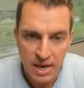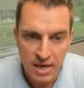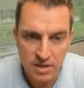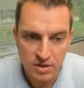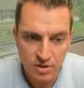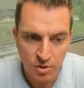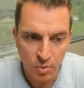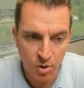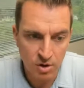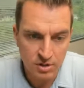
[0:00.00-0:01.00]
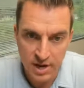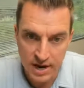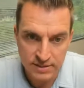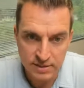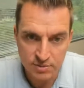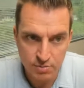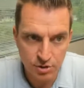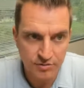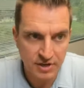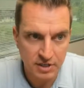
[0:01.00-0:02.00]
And the world, guys, is
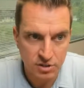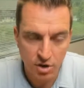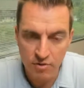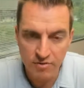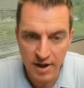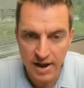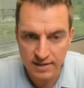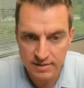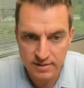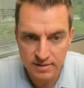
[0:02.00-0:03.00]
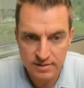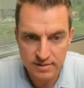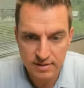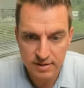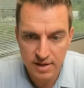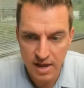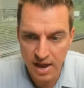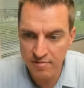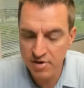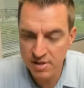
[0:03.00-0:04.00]
moving so fast.
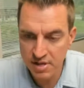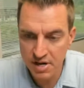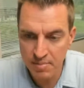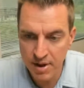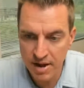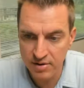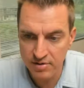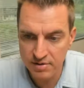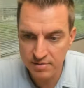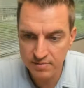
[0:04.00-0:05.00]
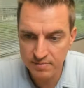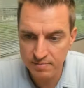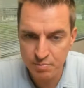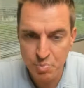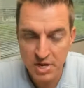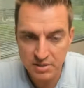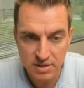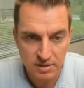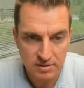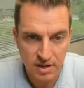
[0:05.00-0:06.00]
Everything about
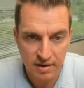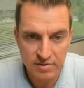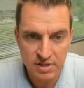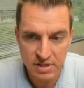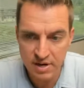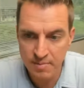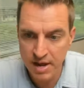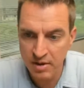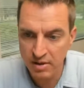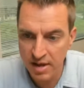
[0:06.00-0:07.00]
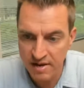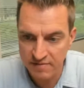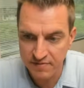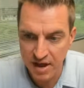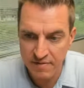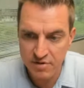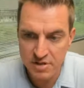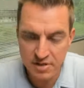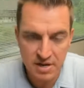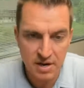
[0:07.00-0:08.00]
business, everything about life,
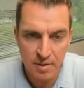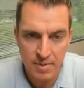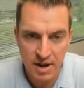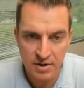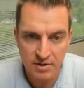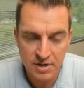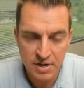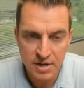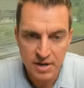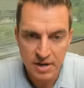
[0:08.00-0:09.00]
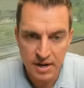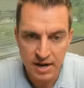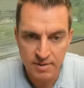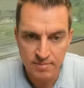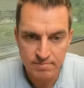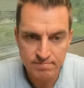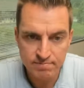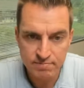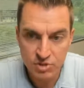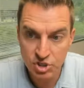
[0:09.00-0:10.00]
everything about
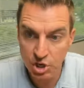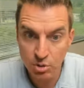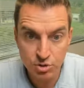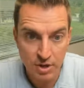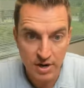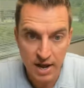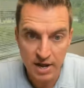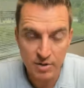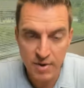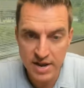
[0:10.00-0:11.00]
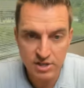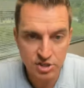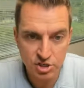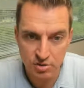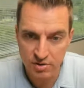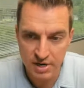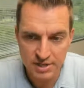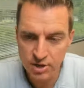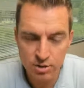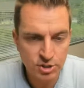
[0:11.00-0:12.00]
children, how to raise children,
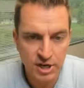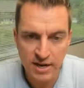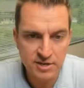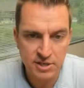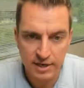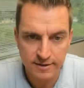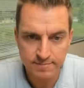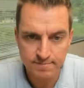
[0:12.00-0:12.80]
it's all changing.